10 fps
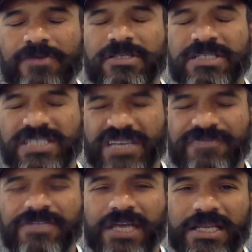It was a
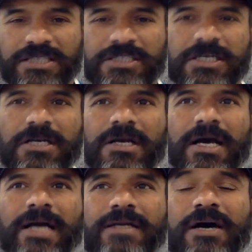tough challenge,
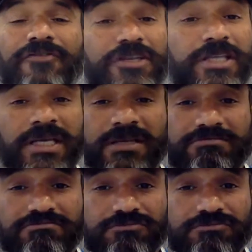and Afridi